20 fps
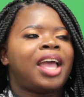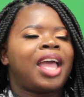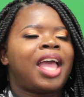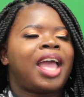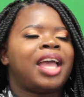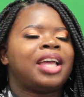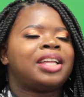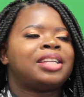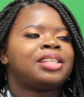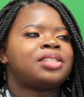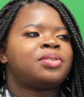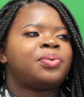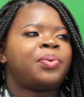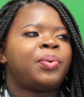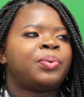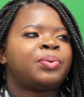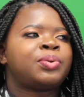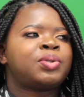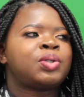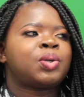and
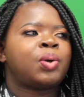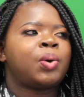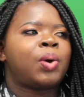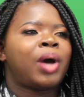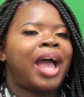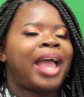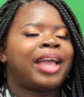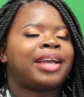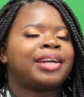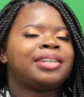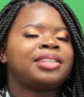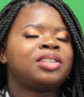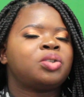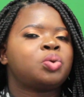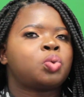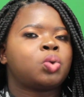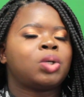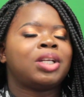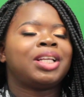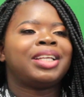also I
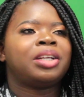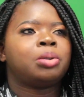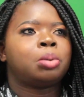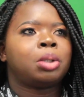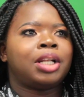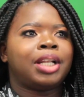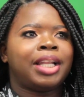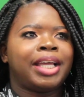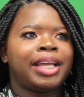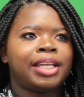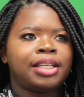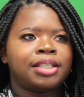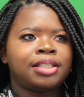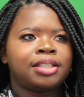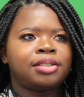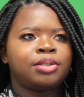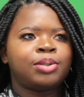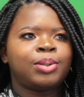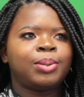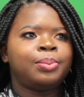couldn't really
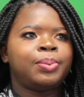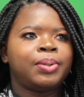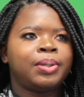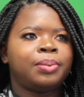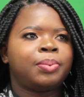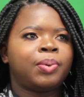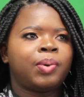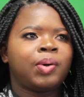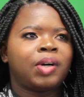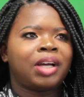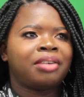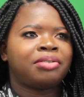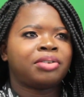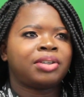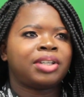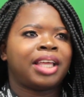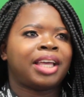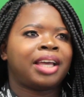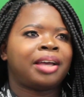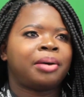relate to people. I
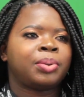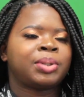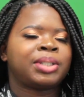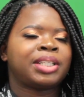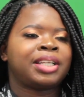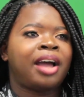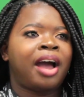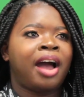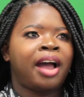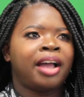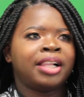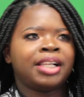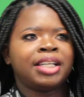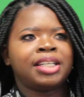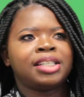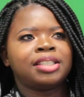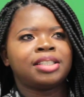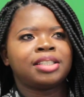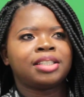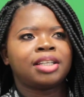felt like I was an
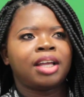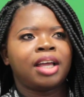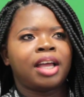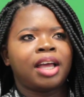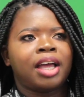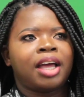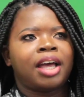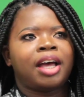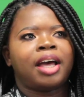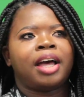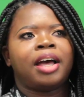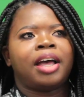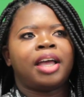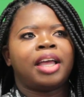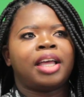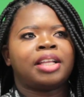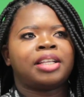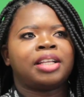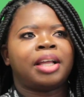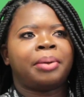island. Uh,
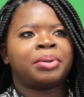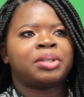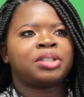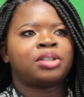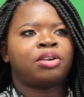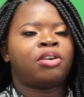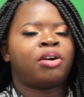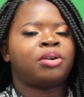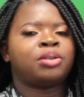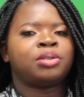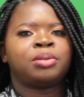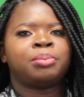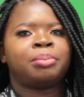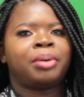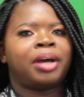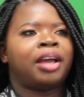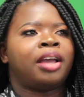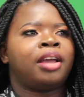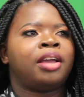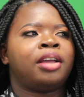and I was surrounded
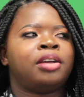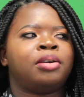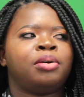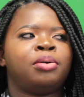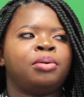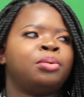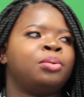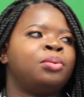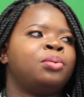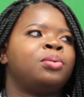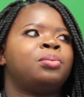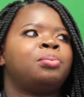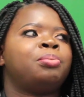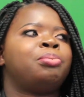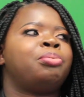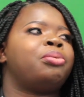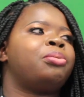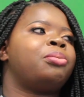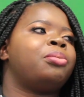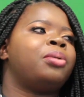by
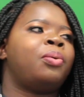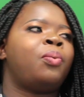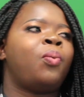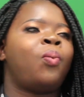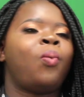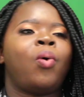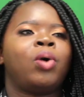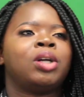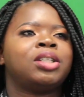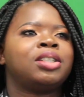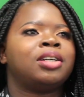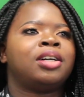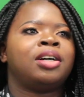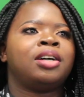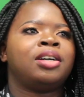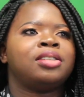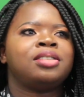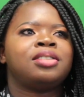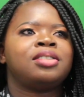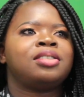water
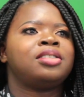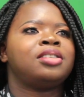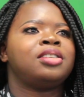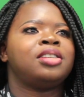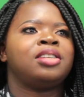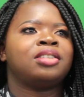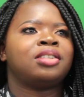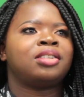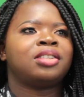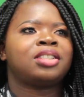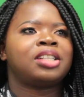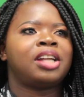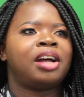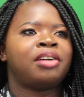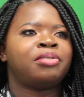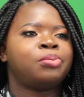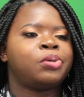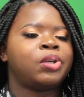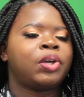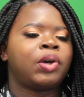and seas and
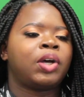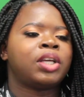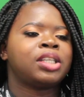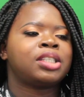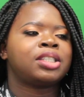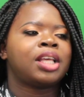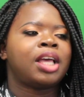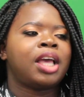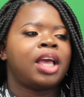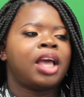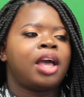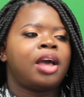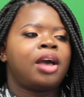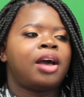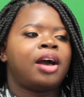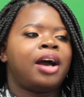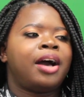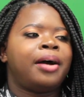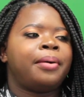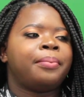stuff because
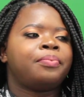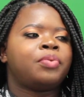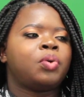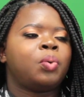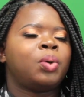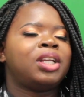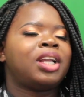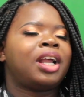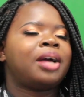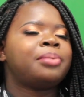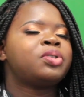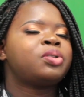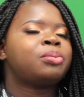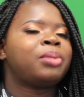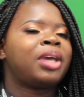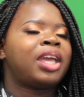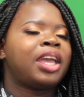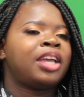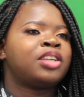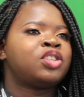uh, when it comes to
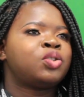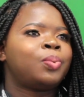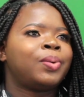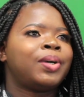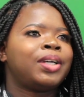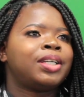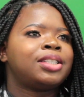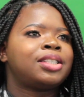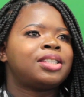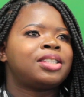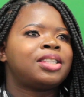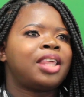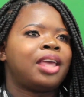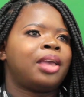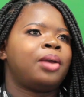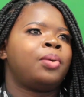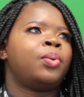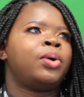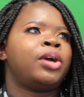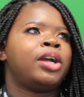my age mates,
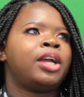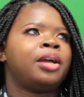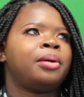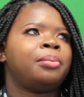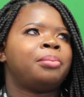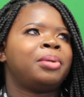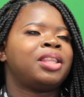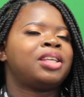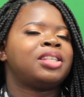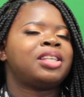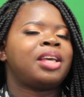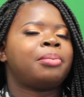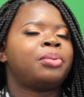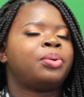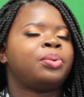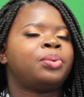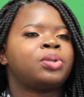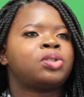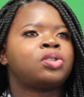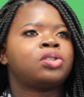they were by the time
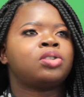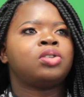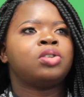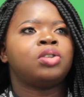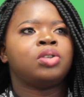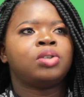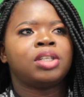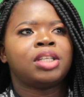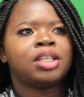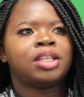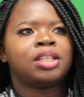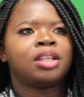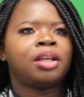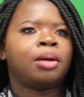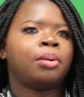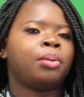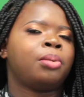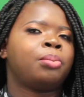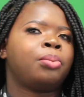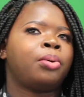I was in uni,
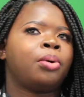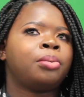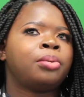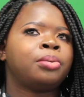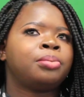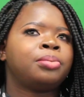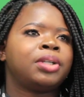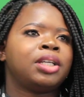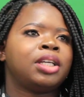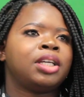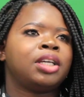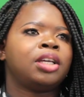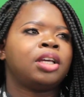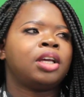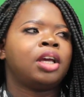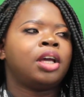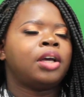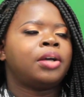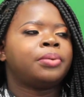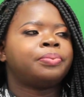they were probably